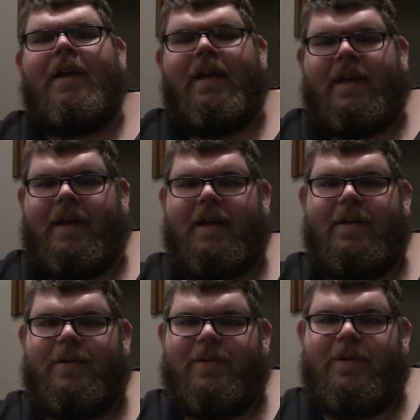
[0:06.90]

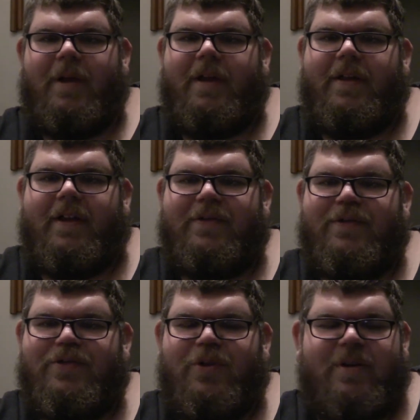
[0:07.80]
Hello, thanks for
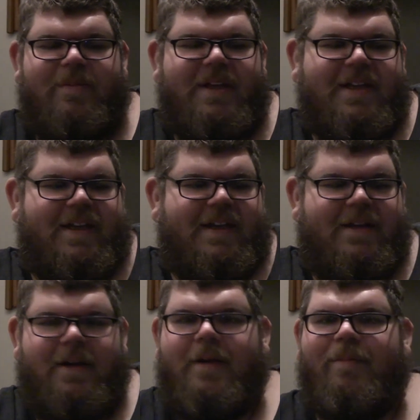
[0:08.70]
joining me
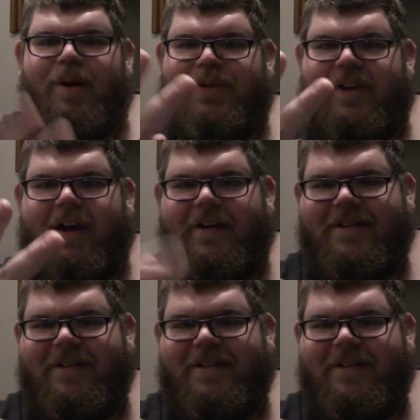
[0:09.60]
again, both of y'all.